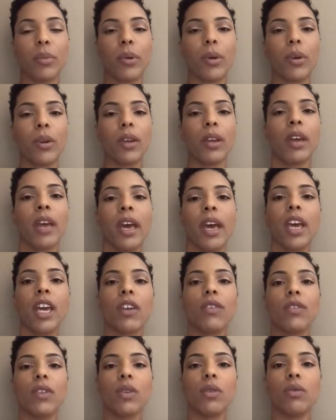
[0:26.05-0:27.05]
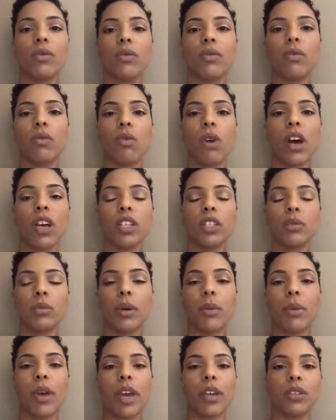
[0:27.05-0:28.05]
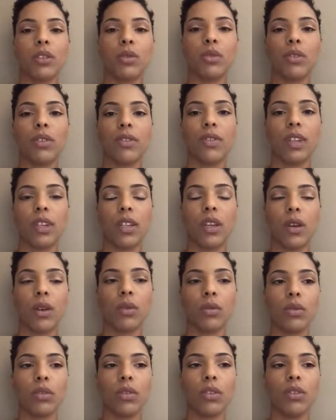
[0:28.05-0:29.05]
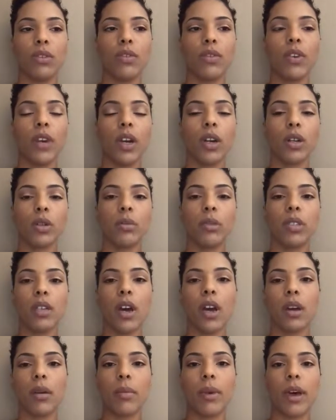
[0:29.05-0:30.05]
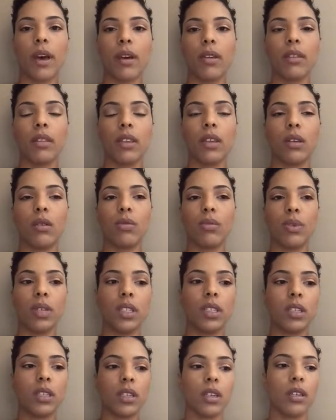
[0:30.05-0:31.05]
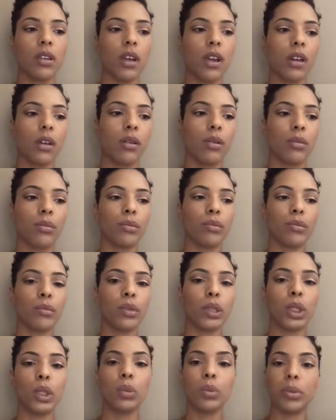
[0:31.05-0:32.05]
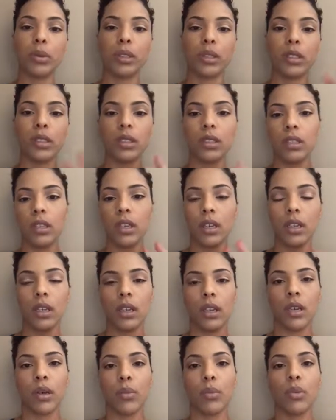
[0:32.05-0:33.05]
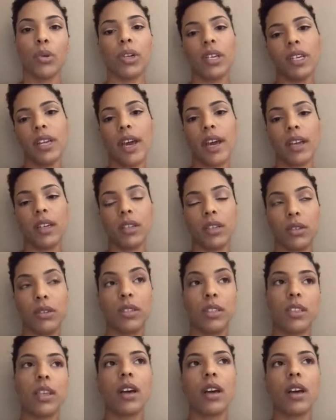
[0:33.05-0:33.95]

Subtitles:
But if you watched my backstory video, you've heard me talk about the recent lupus pre-diagnosis.